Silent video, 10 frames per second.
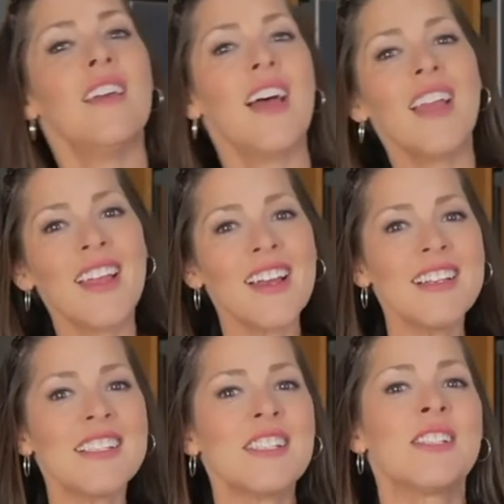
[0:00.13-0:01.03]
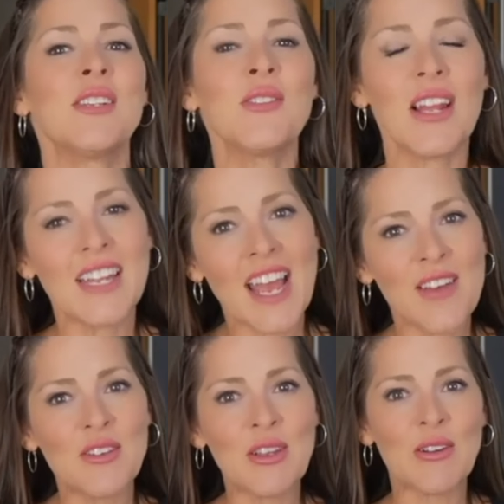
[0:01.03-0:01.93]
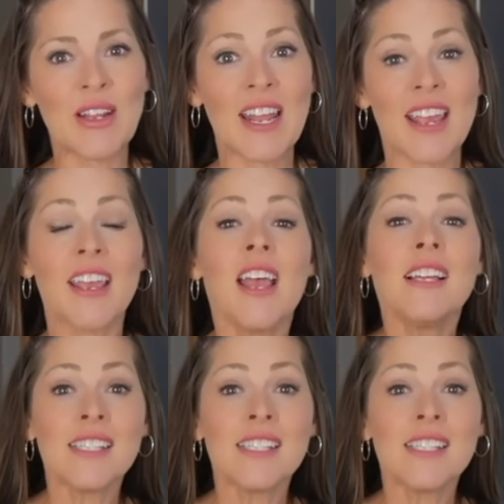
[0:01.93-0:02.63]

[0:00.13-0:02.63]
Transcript: Hi guys, so glad to have you here today.